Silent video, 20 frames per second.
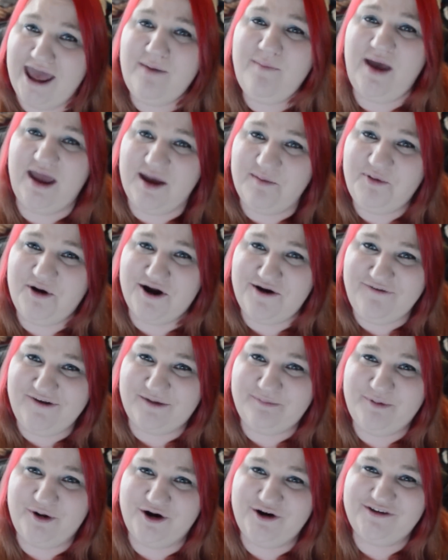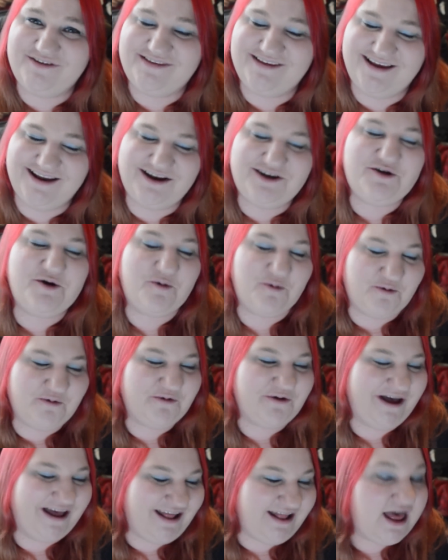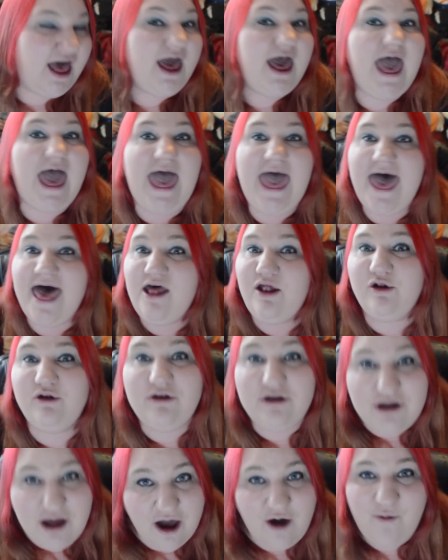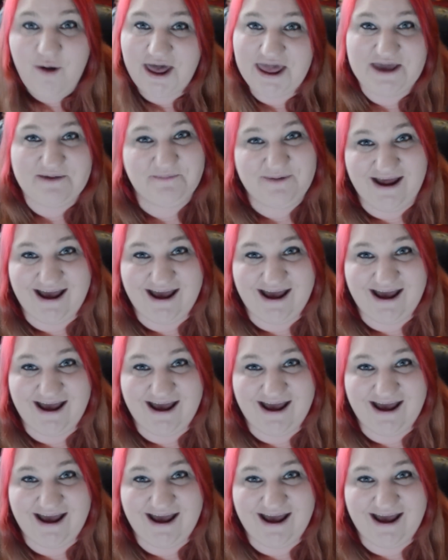Am I a perfect person? Well, hell no, I am